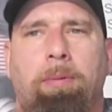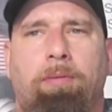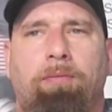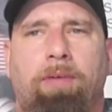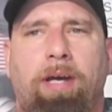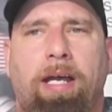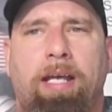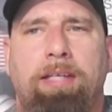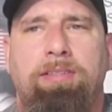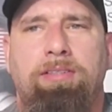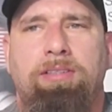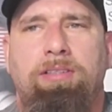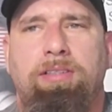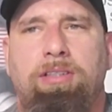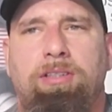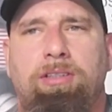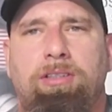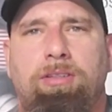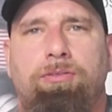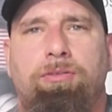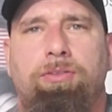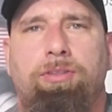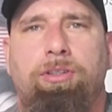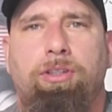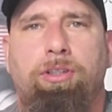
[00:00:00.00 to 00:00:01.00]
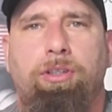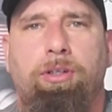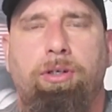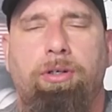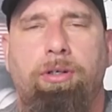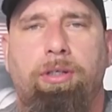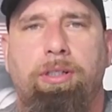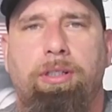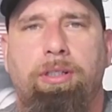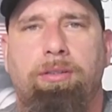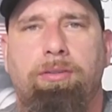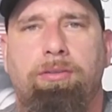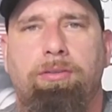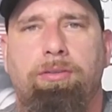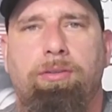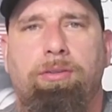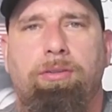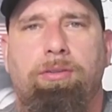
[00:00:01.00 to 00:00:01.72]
provides a sense of security